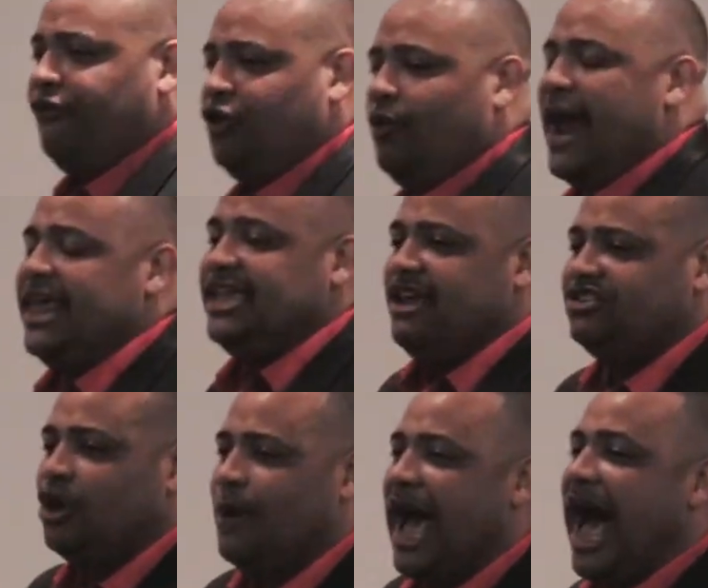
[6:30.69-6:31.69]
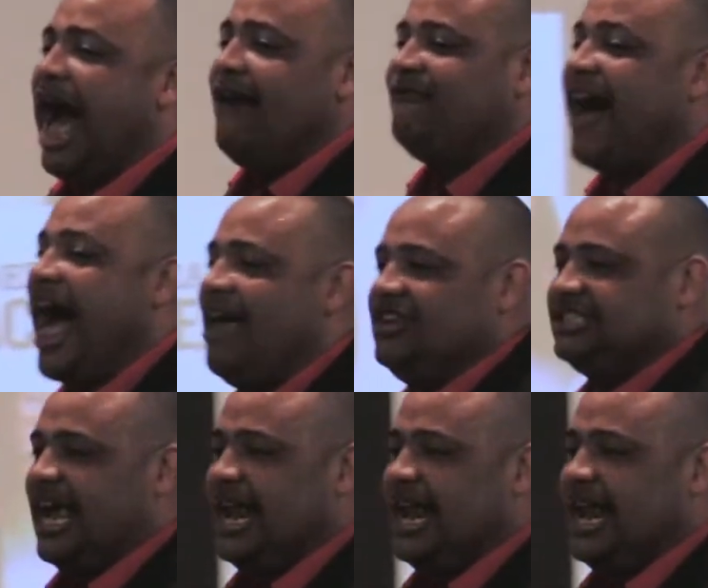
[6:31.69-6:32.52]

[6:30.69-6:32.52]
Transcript: if you're ready, give someone a high five and say,